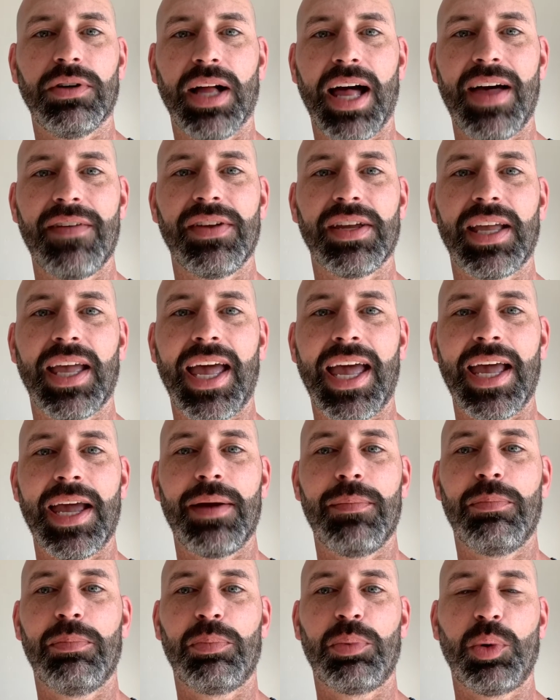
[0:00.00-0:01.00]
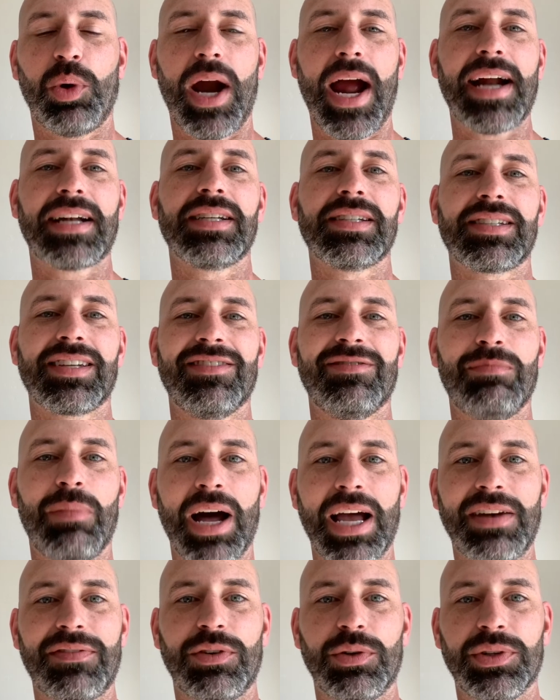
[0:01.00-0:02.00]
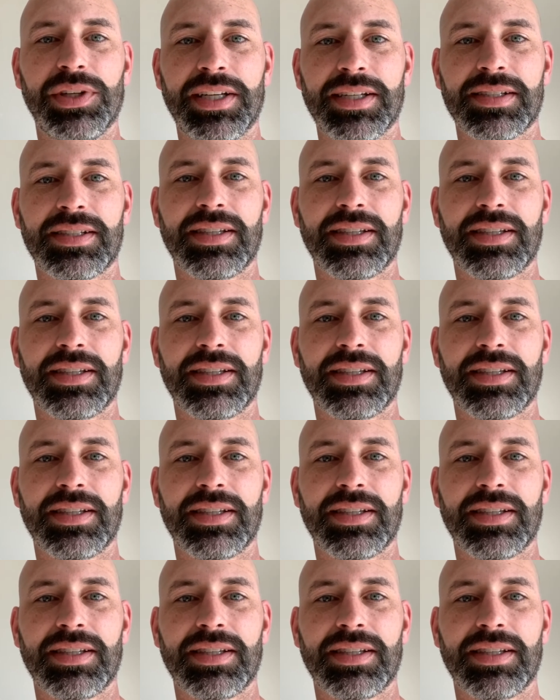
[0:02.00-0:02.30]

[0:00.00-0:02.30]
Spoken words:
having a practice of mindfulness.